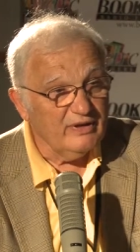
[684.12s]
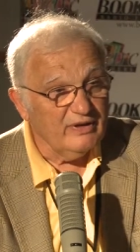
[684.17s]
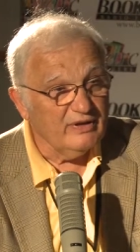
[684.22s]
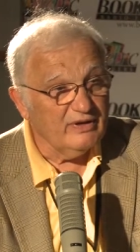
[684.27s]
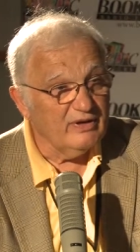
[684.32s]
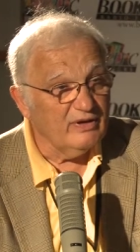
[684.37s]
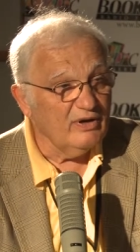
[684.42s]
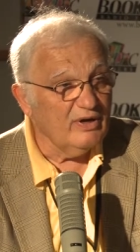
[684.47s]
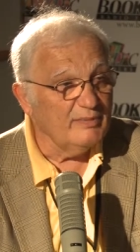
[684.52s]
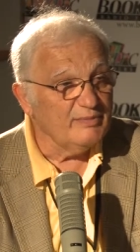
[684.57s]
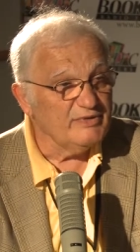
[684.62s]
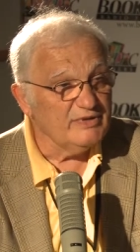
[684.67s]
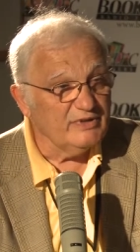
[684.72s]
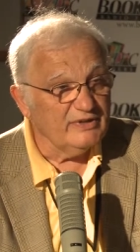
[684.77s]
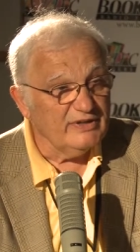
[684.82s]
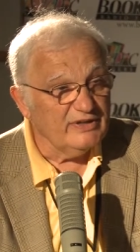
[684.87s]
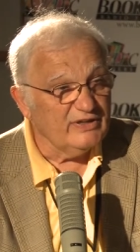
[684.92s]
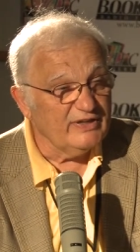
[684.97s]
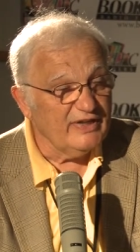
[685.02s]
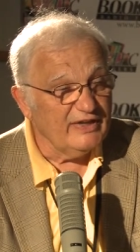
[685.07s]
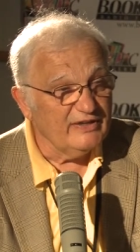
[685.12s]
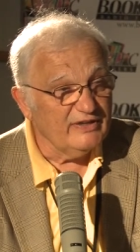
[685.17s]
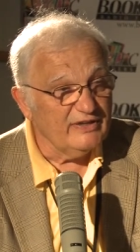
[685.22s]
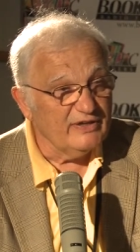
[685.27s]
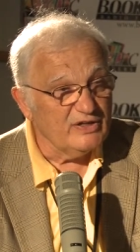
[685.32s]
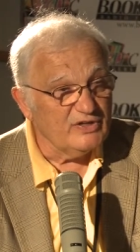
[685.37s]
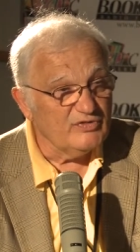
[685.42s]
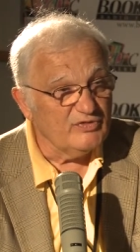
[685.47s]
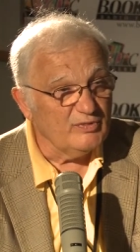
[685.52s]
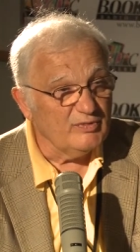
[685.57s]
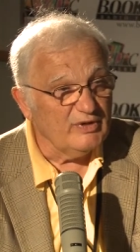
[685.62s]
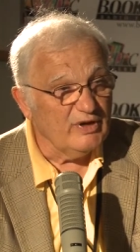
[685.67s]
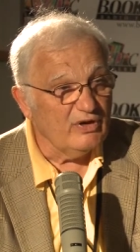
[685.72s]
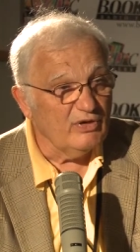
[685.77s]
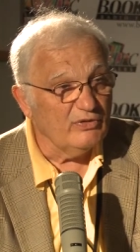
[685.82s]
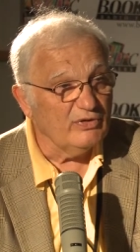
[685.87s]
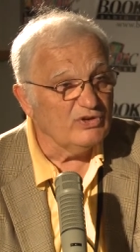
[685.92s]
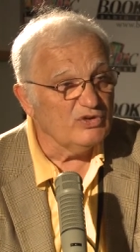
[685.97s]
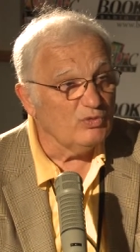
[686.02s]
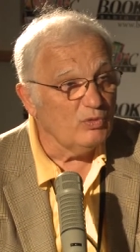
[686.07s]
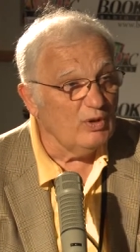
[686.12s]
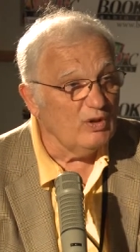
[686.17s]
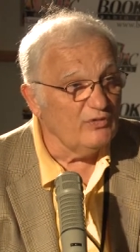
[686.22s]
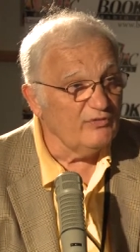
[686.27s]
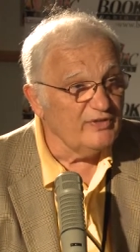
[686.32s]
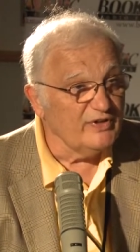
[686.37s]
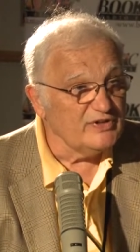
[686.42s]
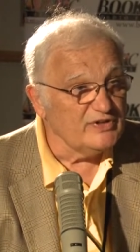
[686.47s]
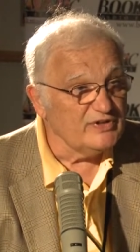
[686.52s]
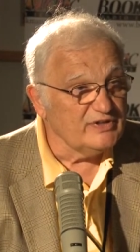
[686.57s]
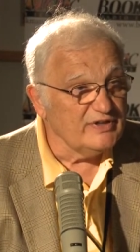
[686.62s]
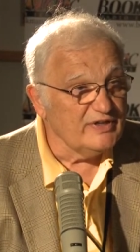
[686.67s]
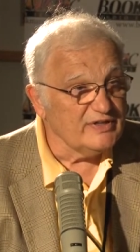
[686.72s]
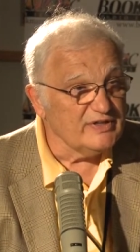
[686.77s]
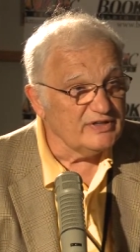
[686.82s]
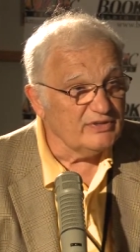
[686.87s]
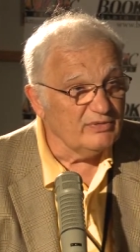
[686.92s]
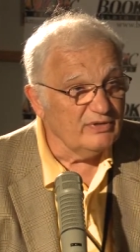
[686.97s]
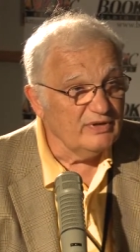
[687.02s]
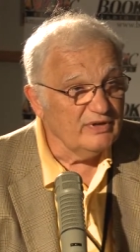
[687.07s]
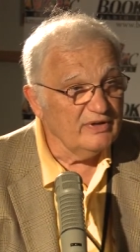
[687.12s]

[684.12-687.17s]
uh, obsolete 10 years from now or a 12 inch disc.